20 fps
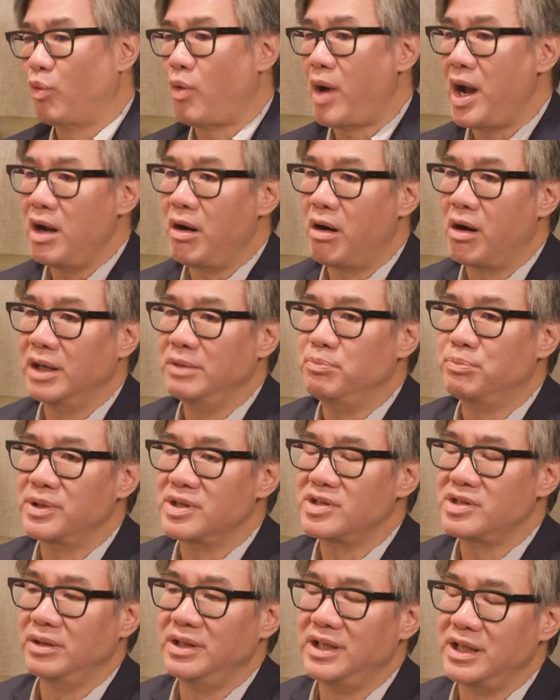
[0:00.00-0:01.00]
Why aren't
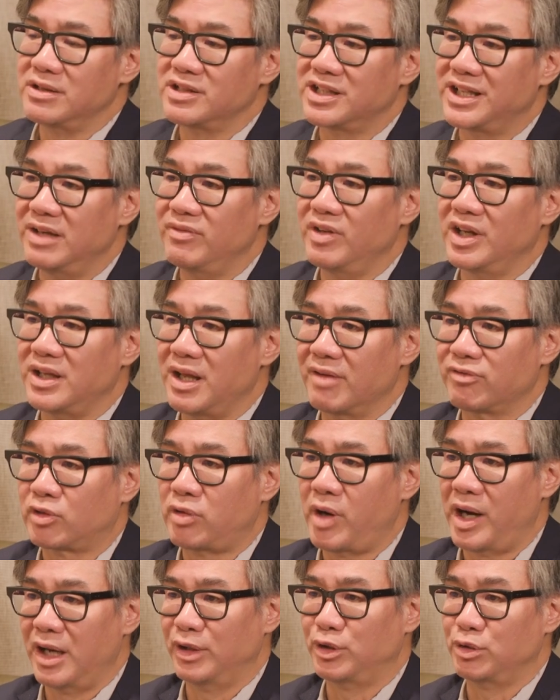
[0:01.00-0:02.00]
Brazilians giving enough
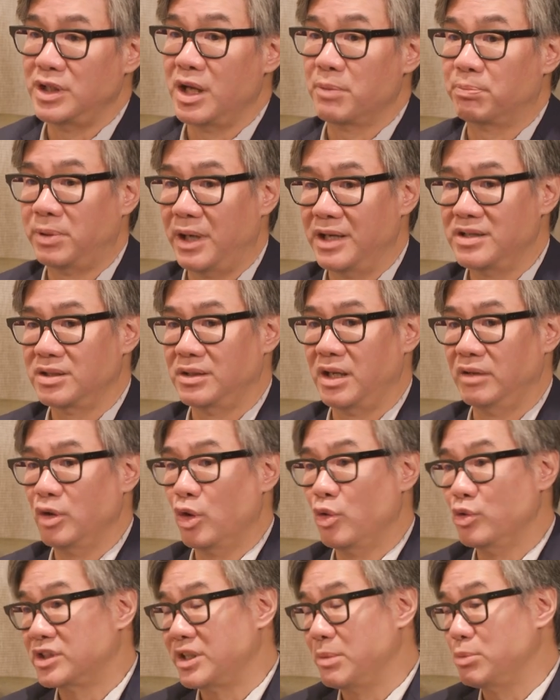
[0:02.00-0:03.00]
credit to their president,
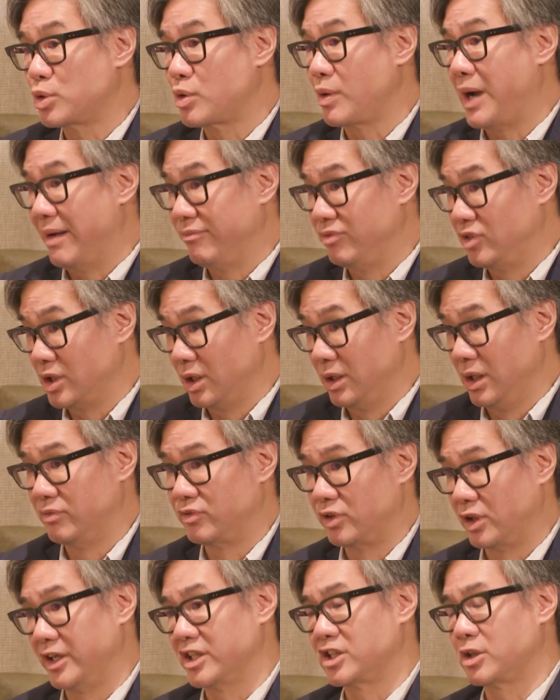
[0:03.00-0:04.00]
who seems to have
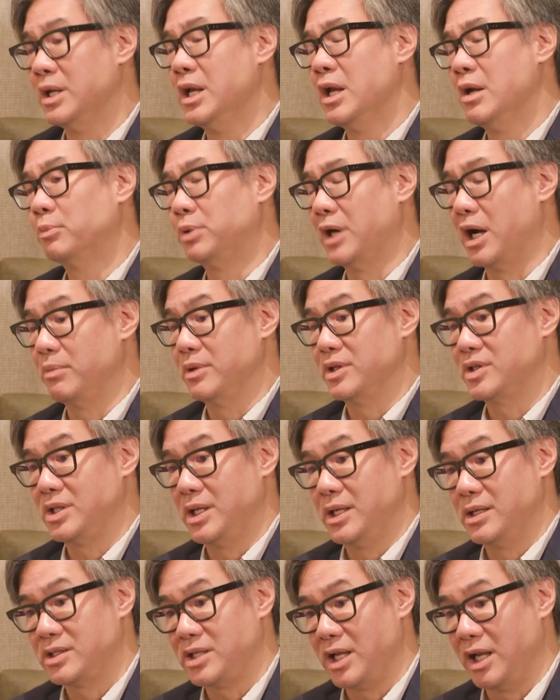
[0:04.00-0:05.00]
delivered his
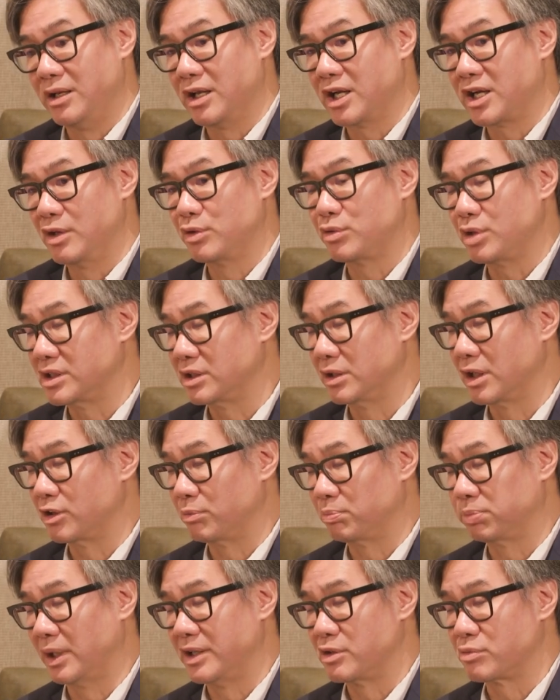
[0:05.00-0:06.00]
promises, and the country's in a
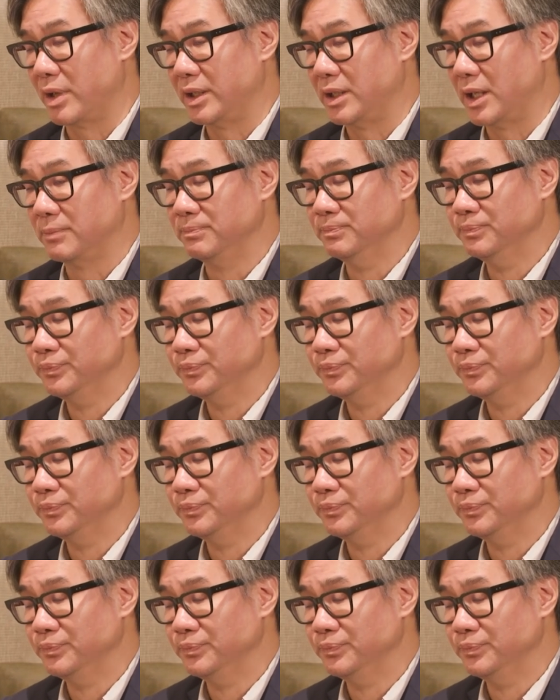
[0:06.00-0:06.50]
good place right now?